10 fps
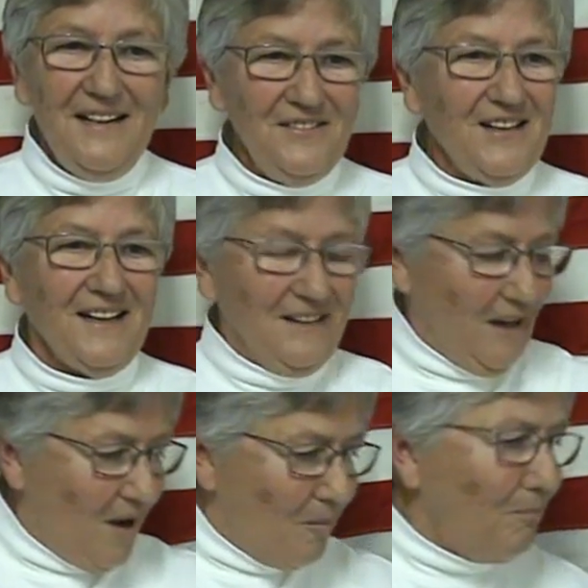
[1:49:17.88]
And he's yelling,
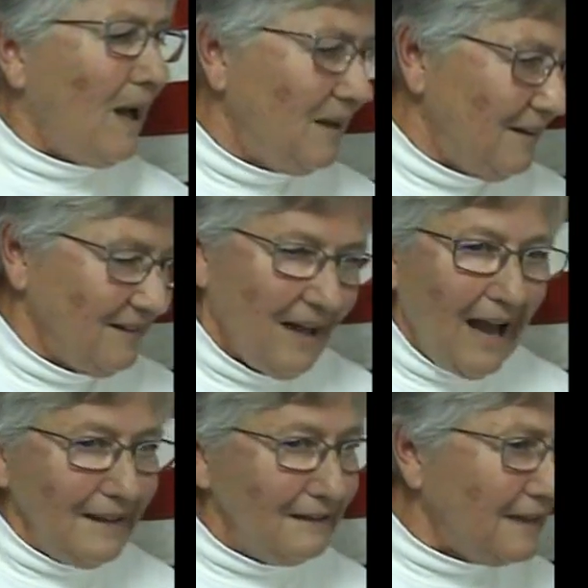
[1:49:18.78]
"Molly,
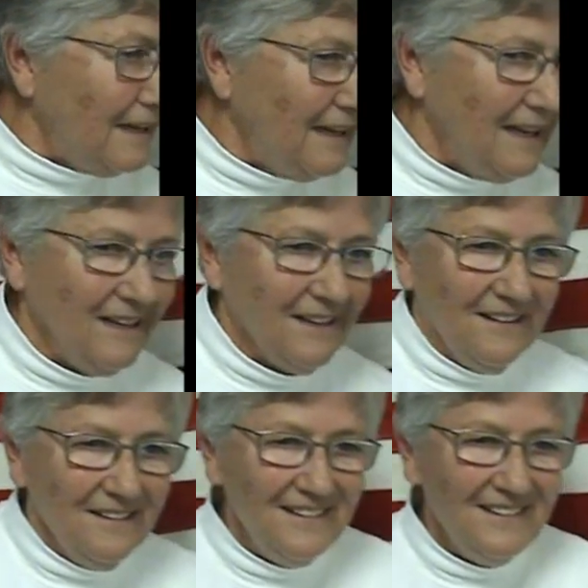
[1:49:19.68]
Eileen,